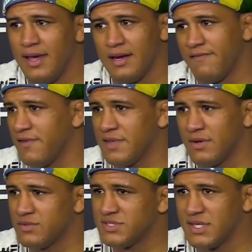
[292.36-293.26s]
and I think
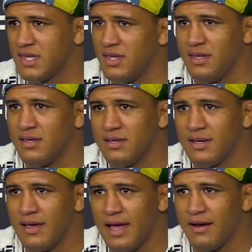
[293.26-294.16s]
that was the key
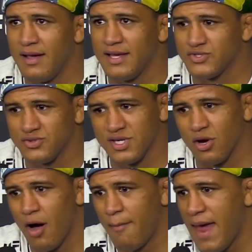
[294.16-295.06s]
as soon as I
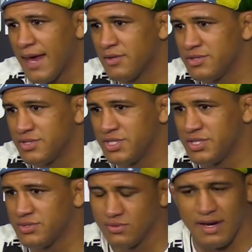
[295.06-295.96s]
got back to
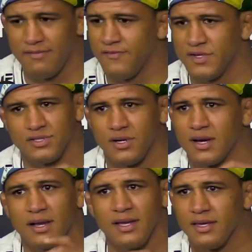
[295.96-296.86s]
jiu-jitsu, everything
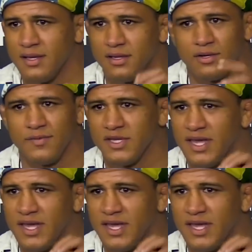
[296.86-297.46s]
started clicking a little bit.